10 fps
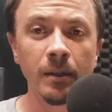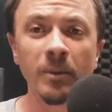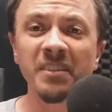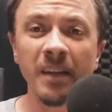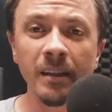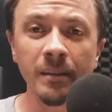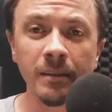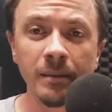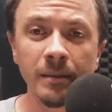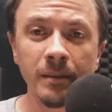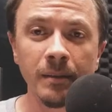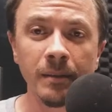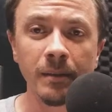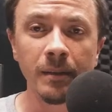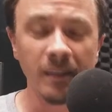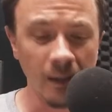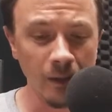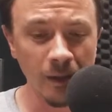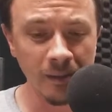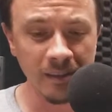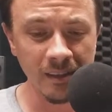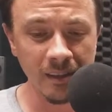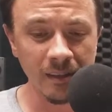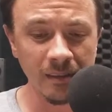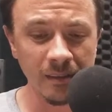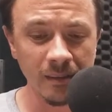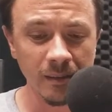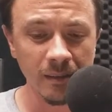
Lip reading: "What's that? Caryatides?